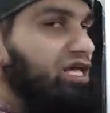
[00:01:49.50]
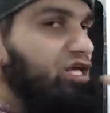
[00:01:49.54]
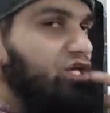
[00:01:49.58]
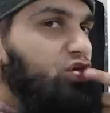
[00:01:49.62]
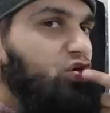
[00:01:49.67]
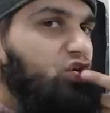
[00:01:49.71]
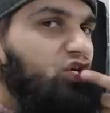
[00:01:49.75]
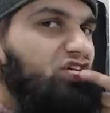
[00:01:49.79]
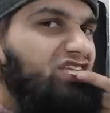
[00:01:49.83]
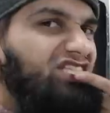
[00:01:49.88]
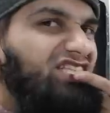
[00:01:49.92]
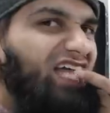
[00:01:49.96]

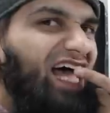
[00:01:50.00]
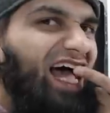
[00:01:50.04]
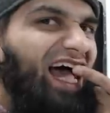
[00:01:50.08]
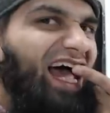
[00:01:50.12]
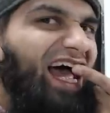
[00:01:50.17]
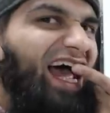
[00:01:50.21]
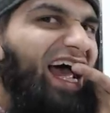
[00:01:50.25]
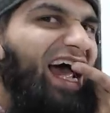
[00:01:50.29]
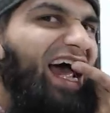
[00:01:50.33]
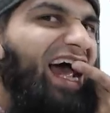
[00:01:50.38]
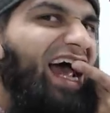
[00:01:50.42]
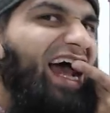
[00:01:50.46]
use the
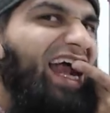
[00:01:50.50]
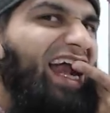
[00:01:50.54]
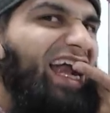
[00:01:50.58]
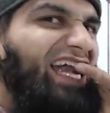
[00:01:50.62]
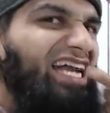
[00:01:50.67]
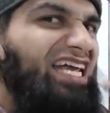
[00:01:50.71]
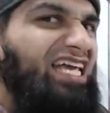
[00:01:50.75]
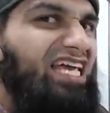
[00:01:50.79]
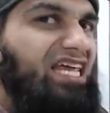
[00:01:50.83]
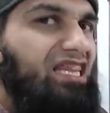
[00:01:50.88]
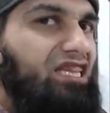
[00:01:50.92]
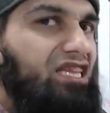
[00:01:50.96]

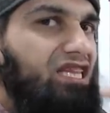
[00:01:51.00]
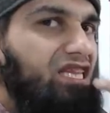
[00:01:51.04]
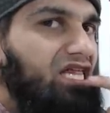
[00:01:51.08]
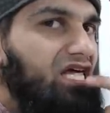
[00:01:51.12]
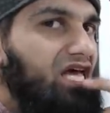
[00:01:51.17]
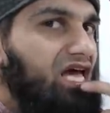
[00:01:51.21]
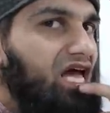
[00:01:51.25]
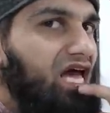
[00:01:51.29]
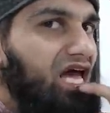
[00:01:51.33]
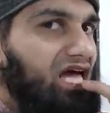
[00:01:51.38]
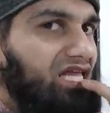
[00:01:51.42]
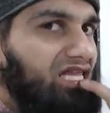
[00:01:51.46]
teeth
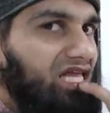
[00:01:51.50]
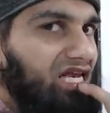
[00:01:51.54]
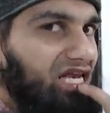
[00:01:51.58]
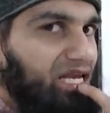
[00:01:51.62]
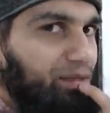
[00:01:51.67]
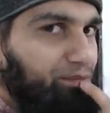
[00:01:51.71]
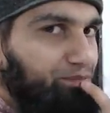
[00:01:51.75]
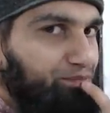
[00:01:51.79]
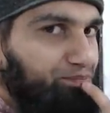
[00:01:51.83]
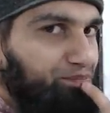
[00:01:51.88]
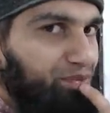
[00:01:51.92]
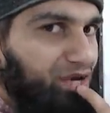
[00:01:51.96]
and the
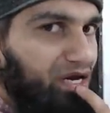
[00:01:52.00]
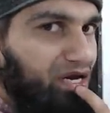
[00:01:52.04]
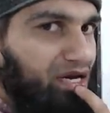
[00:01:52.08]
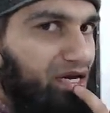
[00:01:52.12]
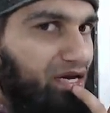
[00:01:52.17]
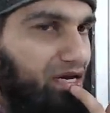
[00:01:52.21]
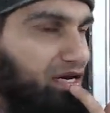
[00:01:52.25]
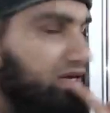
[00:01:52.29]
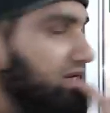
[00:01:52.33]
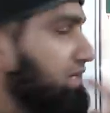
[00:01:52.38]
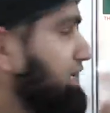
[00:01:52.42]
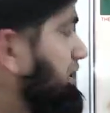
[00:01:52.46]
lip.
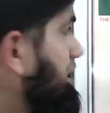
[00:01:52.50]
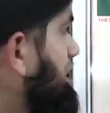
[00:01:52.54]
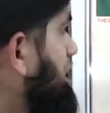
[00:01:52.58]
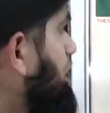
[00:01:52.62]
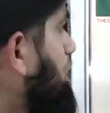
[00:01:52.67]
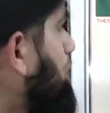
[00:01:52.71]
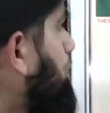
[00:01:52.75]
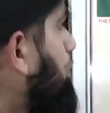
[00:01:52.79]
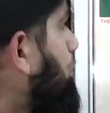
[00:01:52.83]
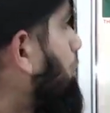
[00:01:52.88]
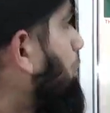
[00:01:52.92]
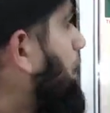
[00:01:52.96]

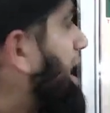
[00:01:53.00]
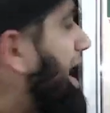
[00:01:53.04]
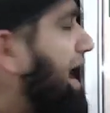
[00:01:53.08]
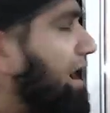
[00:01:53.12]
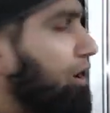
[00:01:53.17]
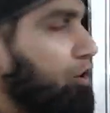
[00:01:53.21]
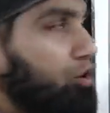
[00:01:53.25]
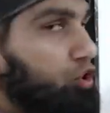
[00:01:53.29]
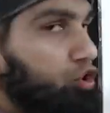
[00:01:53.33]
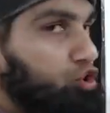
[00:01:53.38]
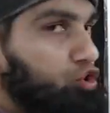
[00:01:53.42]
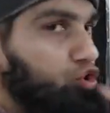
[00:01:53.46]

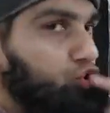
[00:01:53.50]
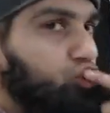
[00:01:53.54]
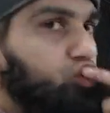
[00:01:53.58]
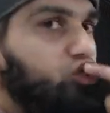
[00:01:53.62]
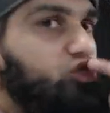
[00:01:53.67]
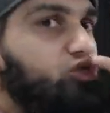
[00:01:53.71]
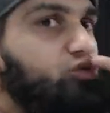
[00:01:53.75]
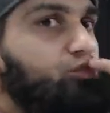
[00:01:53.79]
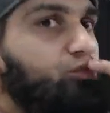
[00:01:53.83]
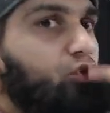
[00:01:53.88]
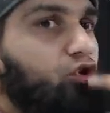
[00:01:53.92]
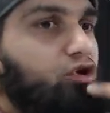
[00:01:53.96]
Wow, you
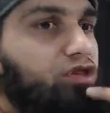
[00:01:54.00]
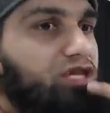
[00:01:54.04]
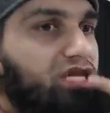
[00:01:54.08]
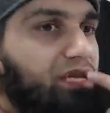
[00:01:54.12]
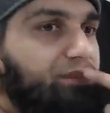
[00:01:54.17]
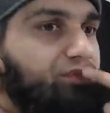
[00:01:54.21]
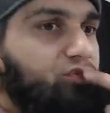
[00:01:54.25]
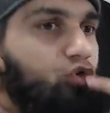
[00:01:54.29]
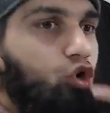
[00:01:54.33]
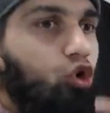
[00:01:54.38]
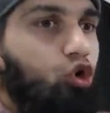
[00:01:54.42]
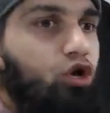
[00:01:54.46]
use both
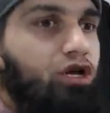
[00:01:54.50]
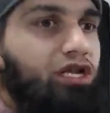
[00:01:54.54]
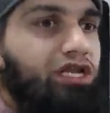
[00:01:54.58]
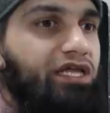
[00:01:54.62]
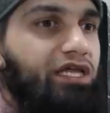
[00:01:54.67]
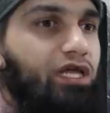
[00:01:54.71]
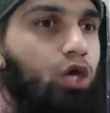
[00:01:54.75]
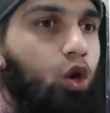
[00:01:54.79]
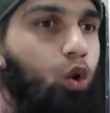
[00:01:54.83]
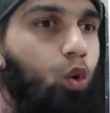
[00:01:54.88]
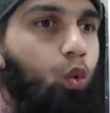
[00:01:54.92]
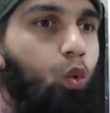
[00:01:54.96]
lips
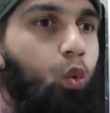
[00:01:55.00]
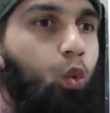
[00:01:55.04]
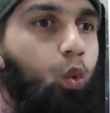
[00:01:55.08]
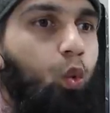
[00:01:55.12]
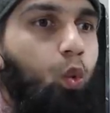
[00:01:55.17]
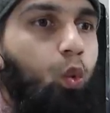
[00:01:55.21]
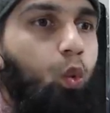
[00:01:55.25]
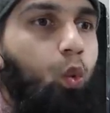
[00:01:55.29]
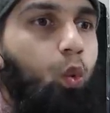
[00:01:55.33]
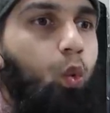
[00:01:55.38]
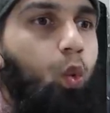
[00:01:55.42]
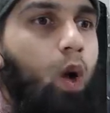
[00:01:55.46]
only.
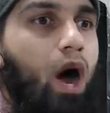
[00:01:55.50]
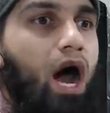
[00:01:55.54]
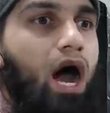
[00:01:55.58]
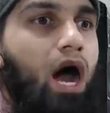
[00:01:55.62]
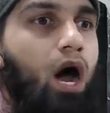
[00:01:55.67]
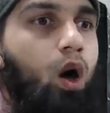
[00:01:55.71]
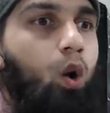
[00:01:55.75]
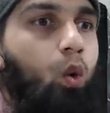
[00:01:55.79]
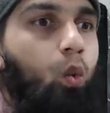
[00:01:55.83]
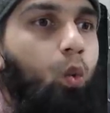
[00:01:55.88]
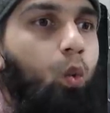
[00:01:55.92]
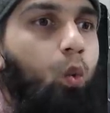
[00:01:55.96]
Wa,
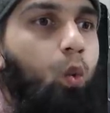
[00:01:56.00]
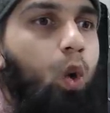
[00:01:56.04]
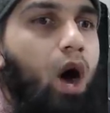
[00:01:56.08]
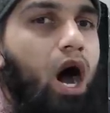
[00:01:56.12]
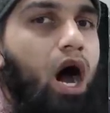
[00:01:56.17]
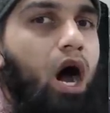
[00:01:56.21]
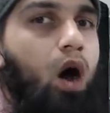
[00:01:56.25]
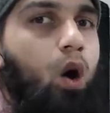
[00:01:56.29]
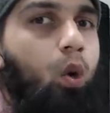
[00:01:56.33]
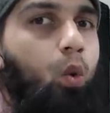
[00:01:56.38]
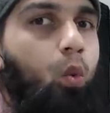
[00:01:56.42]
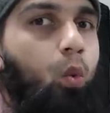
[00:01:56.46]
wa,
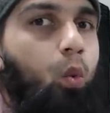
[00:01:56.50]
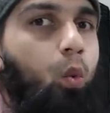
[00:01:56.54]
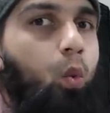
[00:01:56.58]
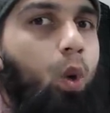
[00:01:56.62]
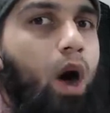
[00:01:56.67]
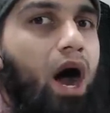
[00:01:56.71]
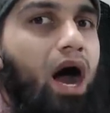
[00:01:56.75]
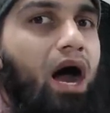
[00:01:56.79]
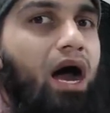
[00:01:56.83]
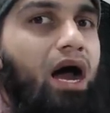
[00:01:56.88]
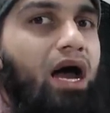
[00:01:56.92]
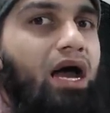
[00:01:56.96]

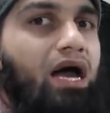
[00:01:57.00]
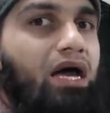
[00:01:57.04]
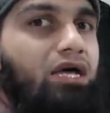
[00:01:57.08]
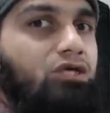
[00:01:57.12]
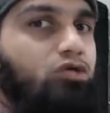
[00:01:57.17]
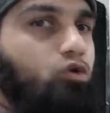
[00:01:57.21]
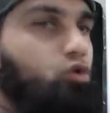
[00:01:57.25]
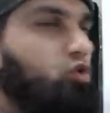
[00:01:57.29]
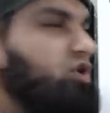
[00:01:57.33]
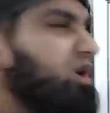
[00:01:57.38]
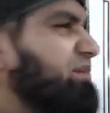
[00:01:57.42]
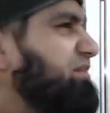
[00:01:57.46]
wa.
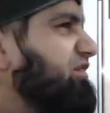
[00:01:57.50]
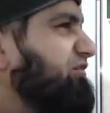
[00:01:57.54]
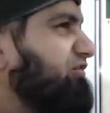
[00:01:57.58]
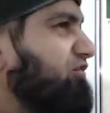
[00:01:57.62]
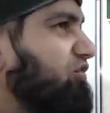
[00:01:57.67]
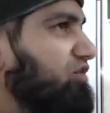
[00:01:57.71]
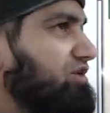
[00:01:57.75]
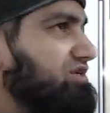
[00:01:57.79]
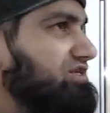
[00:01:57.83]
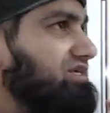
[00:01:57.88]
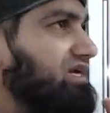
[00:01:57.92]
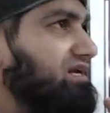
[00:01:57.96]
So we're going to be
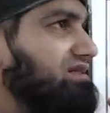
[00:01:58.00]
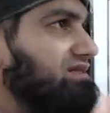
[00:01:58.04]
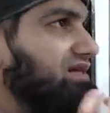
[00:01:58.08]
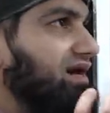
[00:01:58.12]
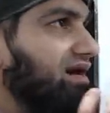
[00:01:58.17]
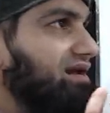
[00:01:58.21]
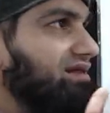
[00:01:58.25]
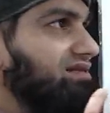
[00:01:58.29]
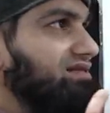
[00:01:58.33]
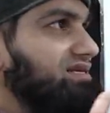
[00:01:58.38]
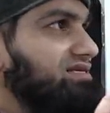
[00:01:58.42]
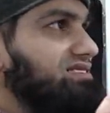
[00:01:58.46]
focusing a lot
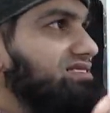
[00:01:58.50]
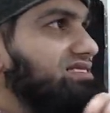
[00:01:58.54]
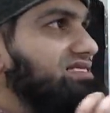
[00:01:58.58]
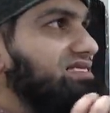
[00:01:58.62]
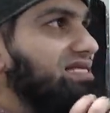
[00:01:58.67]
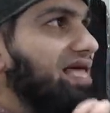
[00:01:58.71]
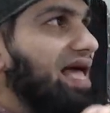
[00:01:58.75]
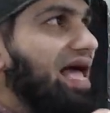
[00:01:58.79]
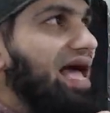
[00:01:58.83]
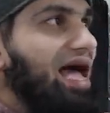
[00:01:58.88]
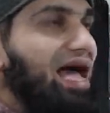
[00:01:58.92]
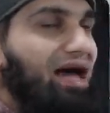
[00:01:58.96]
on the
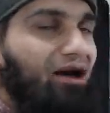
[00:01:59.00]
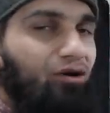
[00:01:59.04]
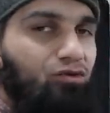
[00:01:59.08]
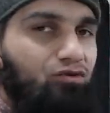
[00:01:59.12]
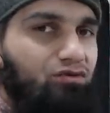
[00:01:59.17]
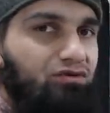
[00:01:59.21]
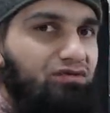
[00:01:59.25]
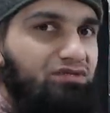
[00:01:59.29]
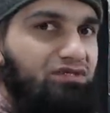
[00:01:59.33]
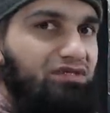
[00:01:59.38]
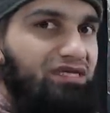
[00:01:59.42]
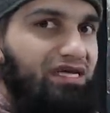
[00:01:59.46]

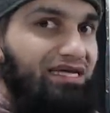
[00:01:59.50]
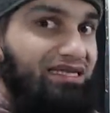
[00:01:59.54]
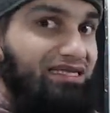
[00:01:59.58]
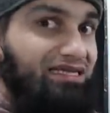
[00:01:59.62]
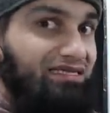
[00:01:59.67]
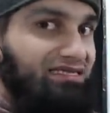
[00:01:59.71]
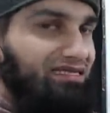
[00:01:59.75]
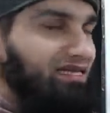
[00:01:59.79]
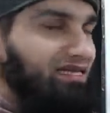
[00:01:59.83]
sounds in this